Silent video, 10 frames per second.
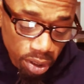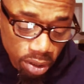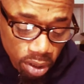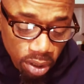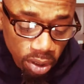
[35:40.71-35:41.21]
it,
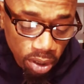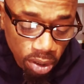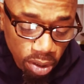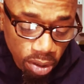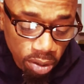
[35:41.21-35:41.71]

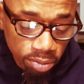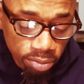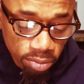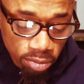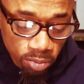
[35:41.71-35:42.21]
you know.
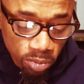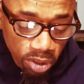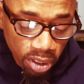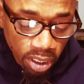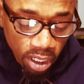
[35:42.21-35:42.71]

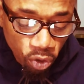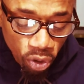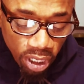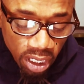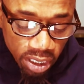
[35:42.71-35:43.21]
And
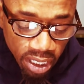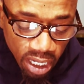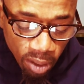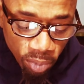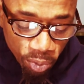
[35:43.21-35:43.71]
on that day
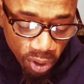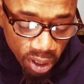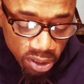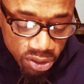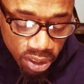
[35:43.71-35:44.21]
I'm
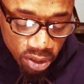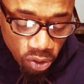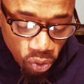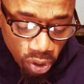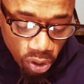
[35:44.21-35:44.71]
preparing, said the
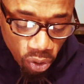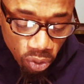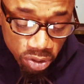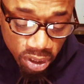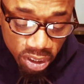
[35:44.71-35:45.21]
Lord of
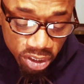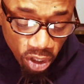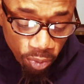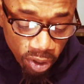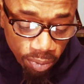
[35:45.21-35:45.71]
hosts, they
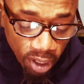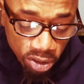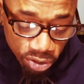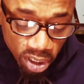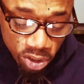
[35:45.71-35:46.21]
shall be my
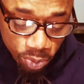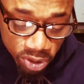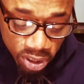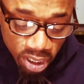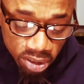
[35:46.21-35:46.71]
treasure
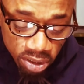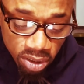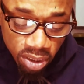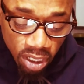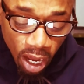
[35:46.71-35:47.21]
possession.
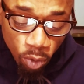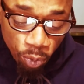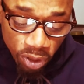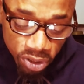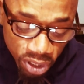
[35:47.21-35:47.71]
I
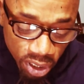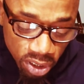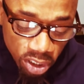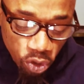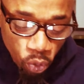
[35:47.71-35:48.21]
will be
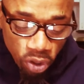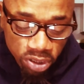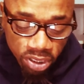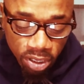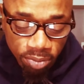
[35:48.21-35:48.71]
tender
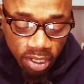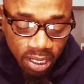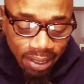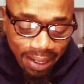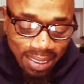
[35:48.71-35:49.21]
towards them,
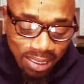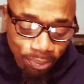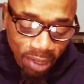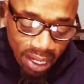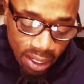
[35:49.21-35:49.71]
as
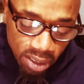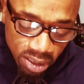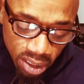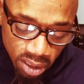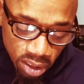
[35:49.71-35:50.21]
a man
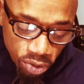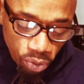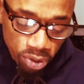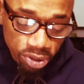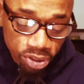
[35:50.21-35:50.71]
is tender
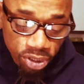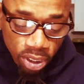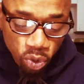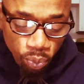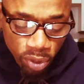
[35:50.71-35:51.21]
towards a
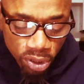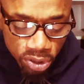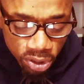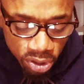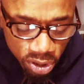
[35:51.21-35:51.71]
son who
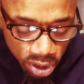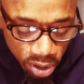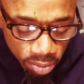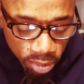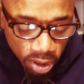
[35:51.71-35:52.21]
ministers to
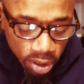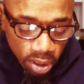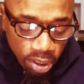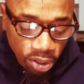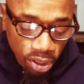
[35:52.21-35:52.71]
him.
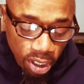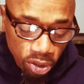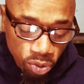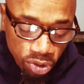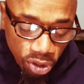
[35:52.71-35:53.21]

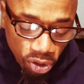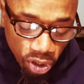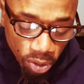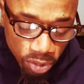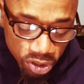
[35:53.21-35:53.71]
And you shall
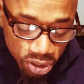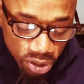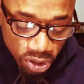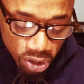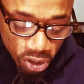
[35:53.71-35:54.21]
come to
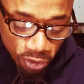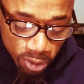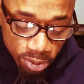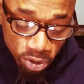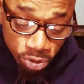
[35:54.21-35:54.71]
see the
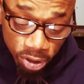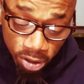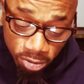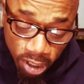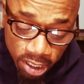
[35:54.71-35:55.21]
difference
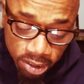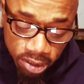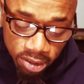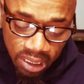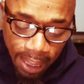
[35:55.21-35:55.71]
between the
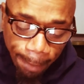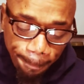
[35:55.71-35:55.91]
righteous